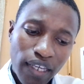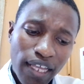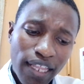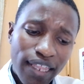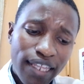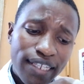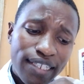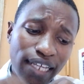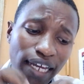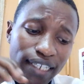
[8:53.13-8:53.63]

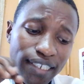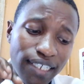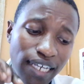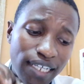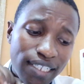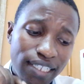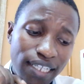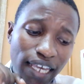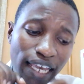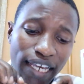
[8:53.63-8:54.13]
These are
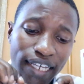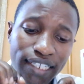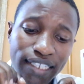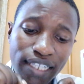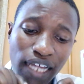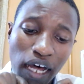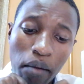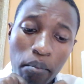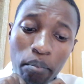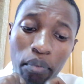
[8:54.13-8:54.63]
just
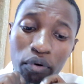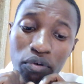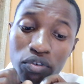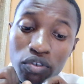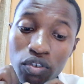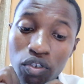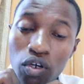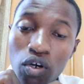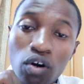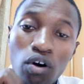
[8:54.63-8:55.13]

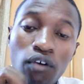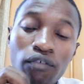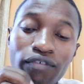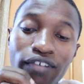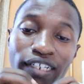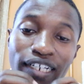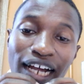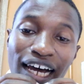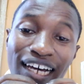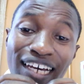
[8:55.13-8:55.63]
examples of
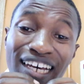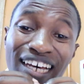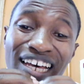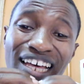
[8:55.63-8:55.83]
drugs